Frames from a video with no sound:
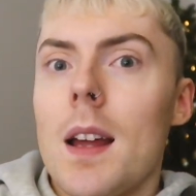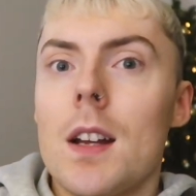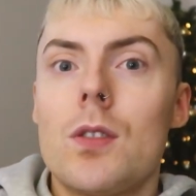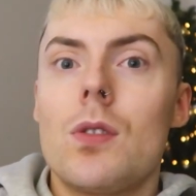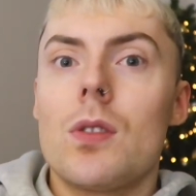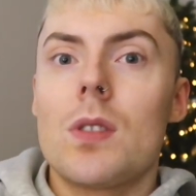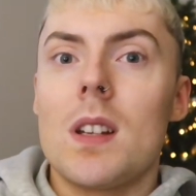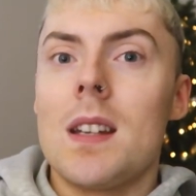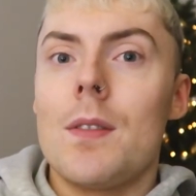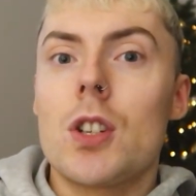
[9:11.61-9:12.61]
Like, it's just,
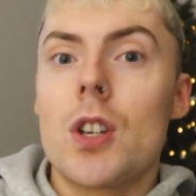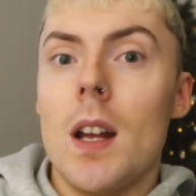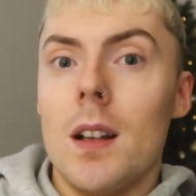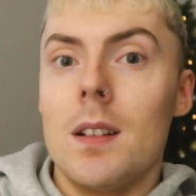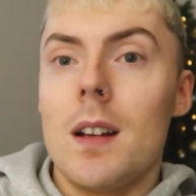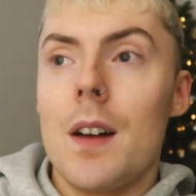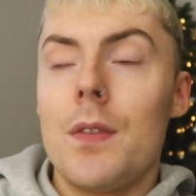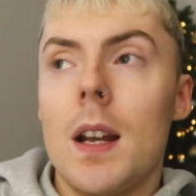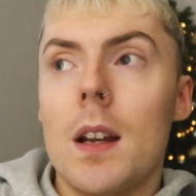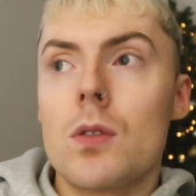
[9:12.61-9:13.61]
it's never chill. I
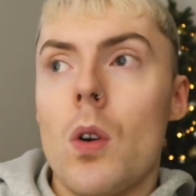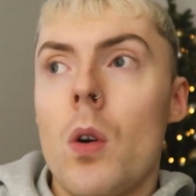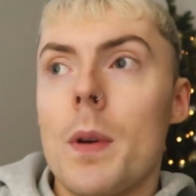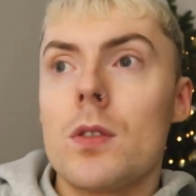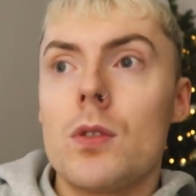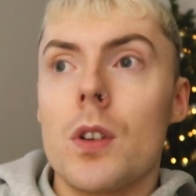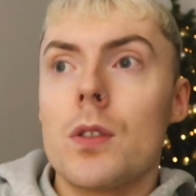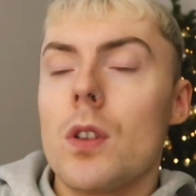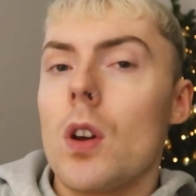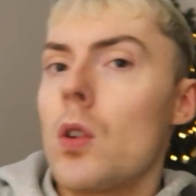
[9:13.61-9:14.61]
feel like it's always just